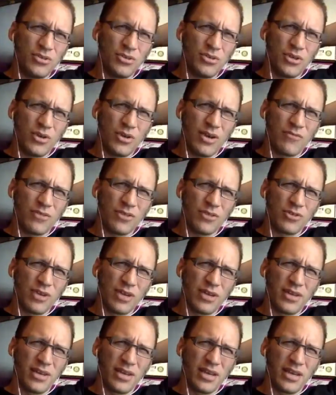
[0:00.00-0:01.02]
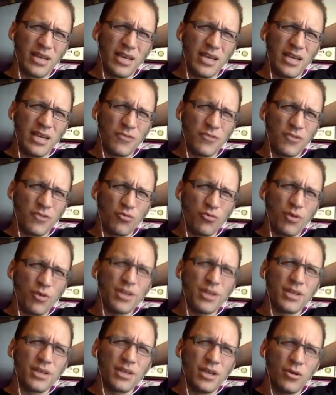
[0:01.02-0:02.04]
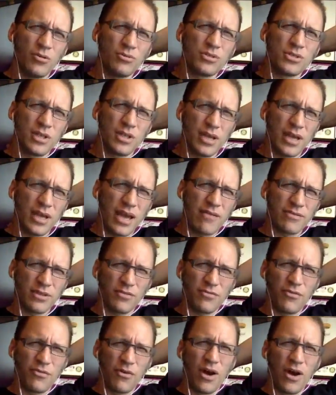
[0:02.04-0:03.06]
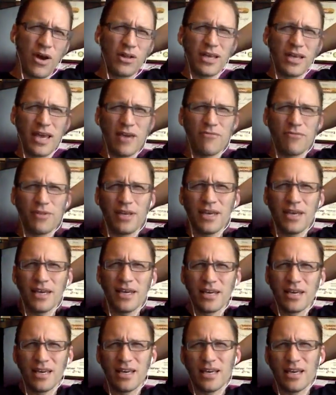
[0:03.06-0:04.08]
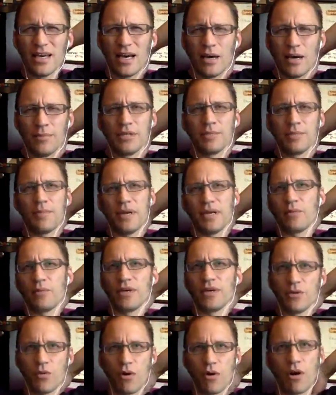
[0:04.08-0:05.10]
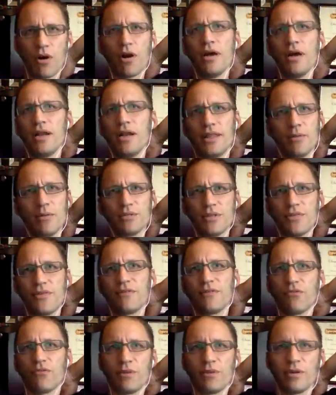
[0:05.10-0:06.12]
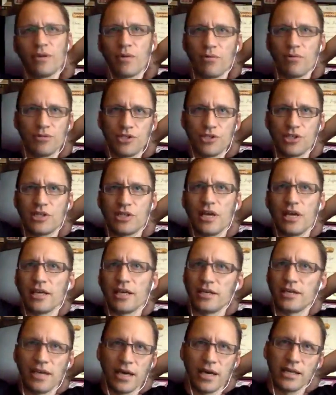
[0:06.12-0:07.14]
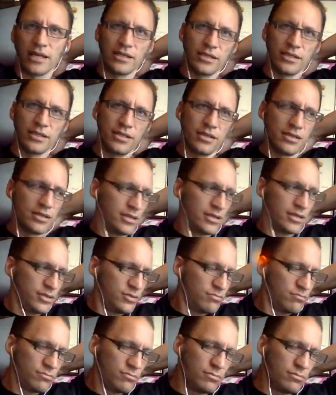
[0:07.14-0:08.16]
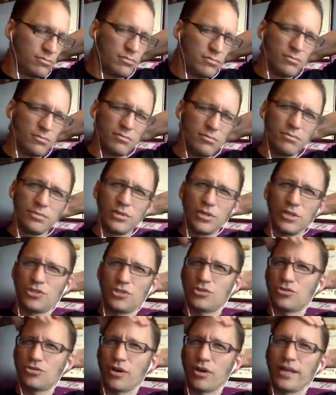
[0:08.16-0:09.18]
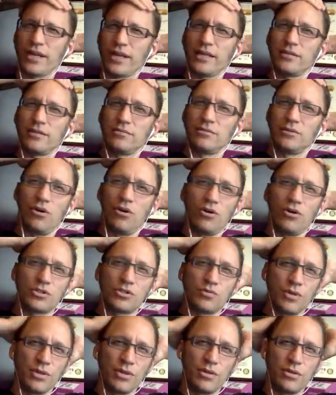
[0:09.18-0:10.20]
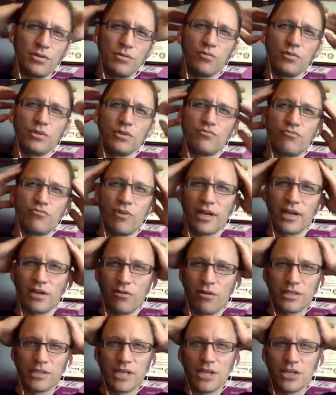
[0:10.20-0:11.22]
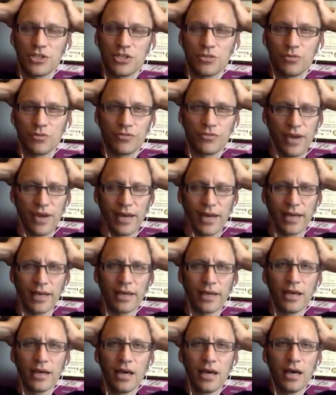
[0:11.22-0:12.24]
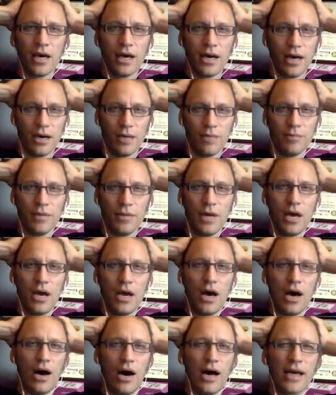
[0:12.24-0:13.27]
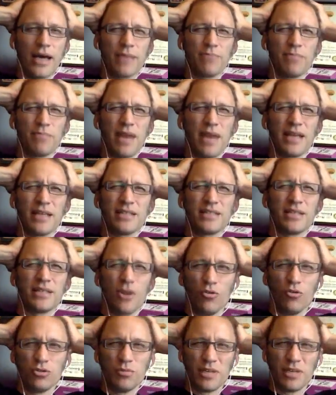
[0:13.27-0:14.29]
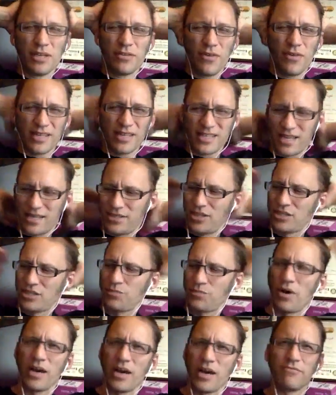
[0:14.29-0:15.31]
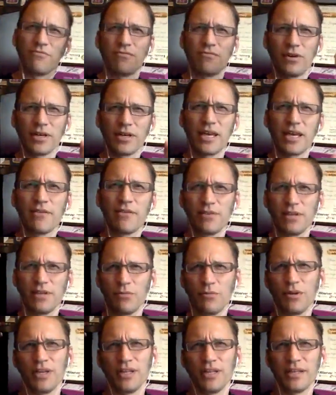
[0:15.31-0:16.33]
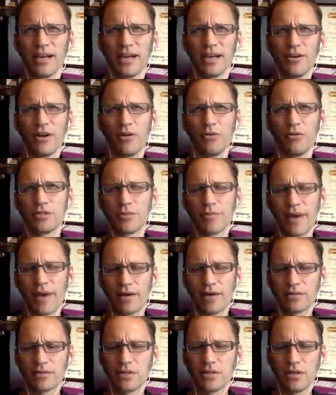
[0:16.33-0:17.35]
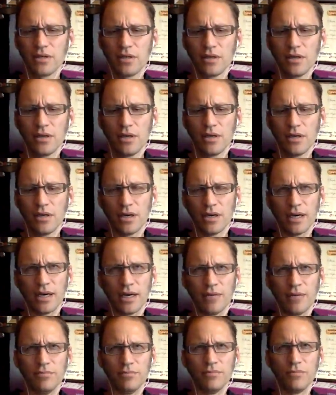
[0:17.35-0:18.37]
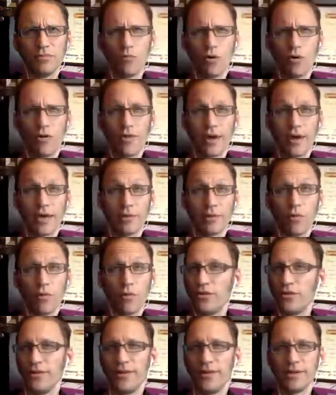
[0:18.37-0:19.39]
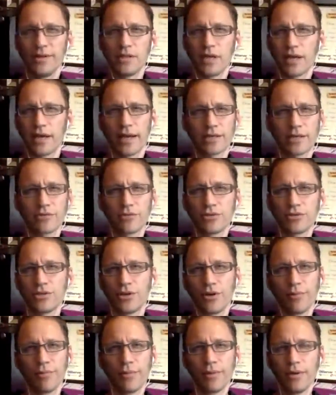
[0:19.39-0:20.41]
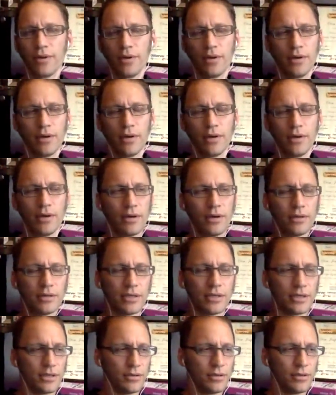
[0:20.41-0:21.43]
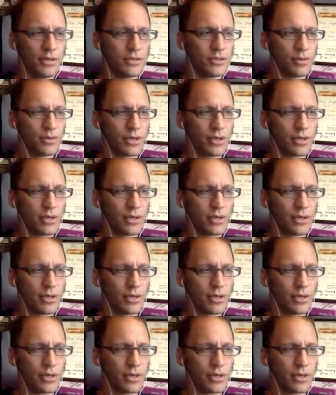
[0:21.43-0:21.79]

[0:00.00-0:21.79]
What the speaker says: you have with the training thing, if you read the notes that they have in the file carefully, I mean, depending where you are, there was a thing for me where it was just like, yeah, the training loss with regularization was failing. I managed to ultimately fix that just by very carefully reading their notes about what they wanted. There's like an extra term that you need to include.